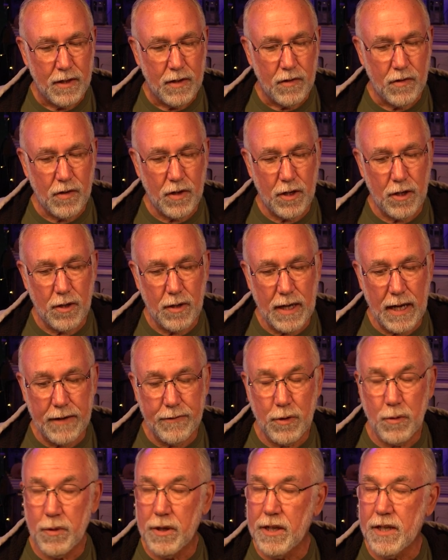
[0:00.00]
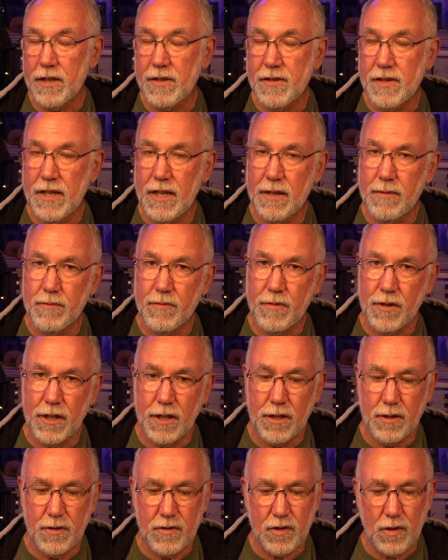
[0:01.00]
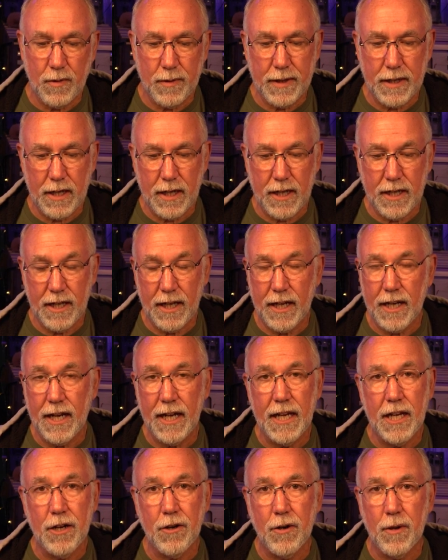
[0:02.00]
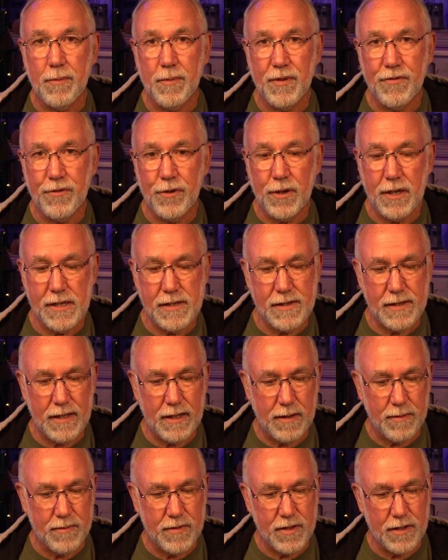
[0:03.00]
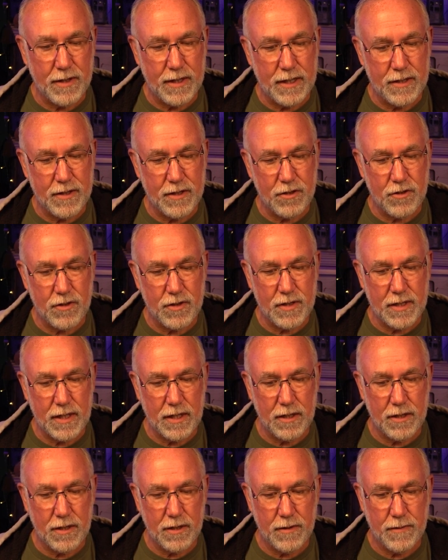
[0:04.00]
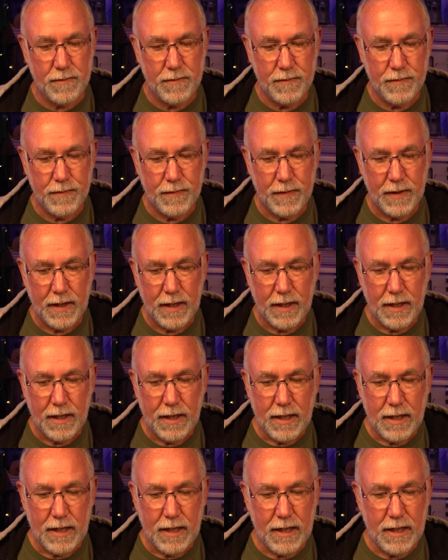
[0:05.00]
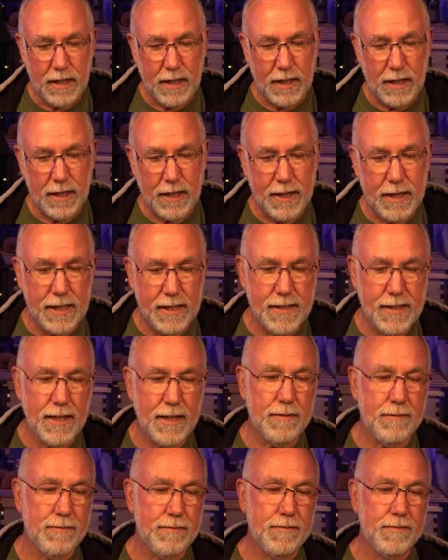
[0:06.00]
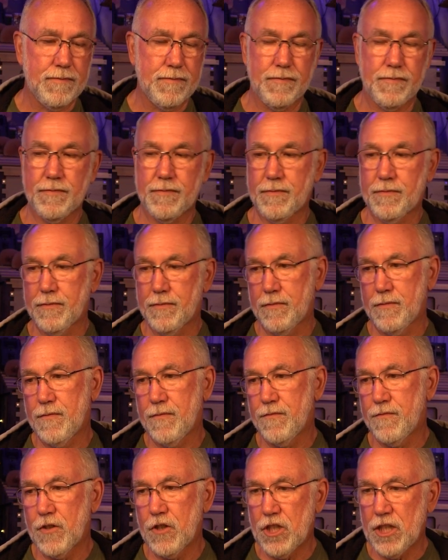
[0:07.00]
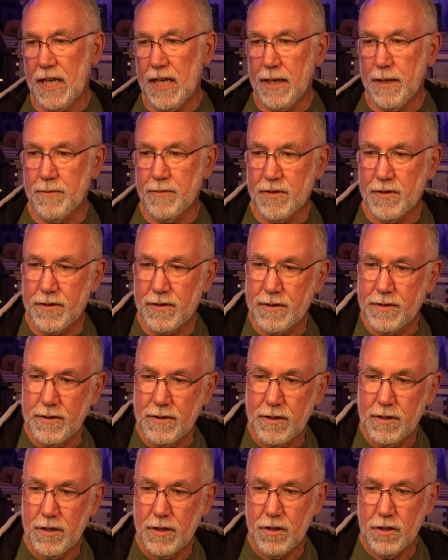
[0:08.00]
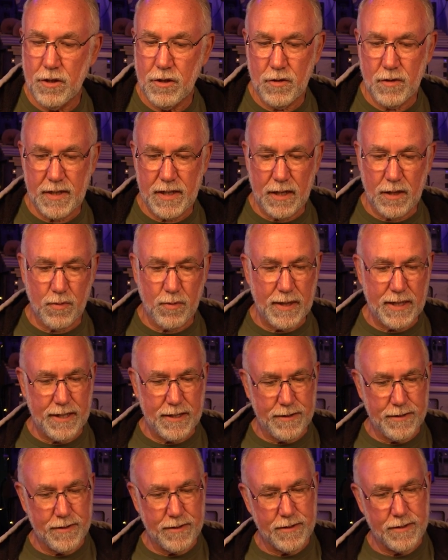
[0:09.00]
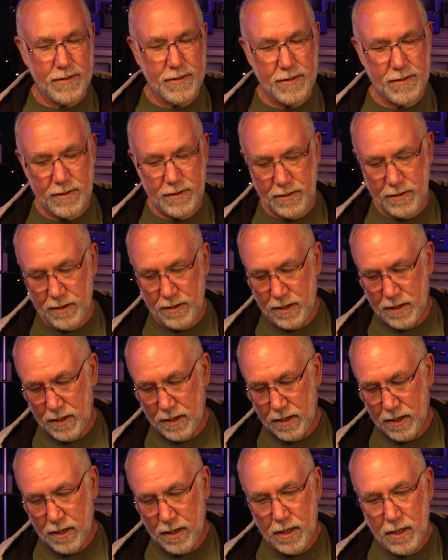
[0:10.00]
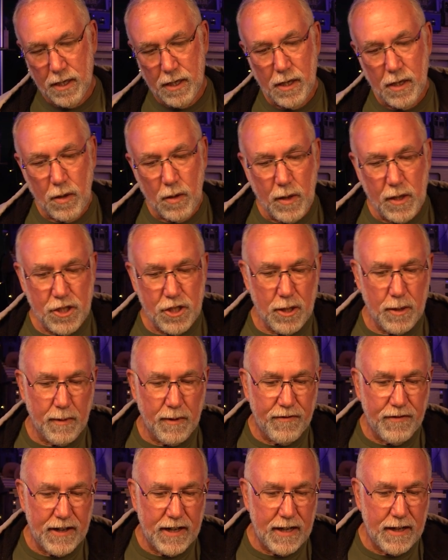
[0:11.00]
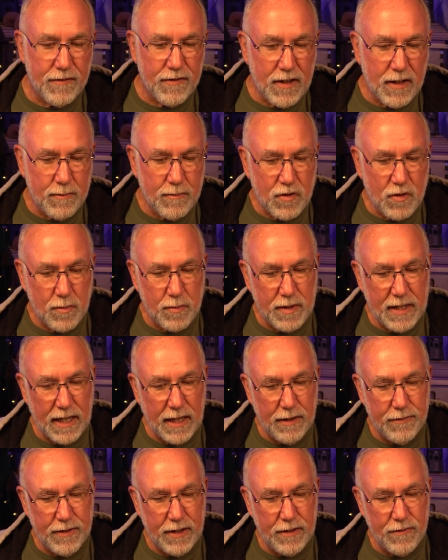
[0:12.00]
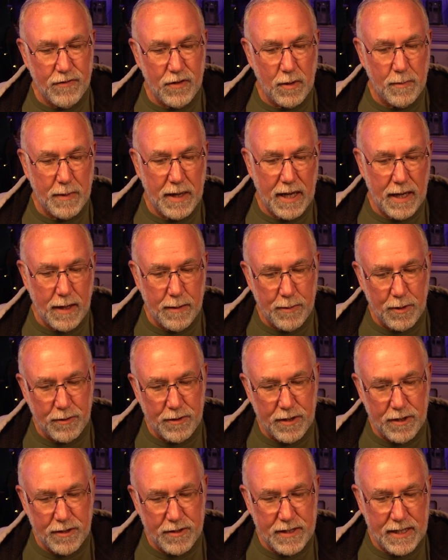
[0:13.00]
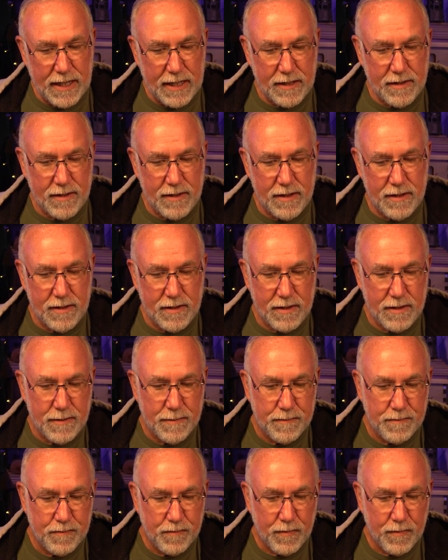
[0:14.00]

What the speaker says: So have it where you can see them, where you know what's going on. And I hear them before I see them. So that's interesting too. That's it for James, New South Wales. Question number 5 comes from David from Amarillo, Texas.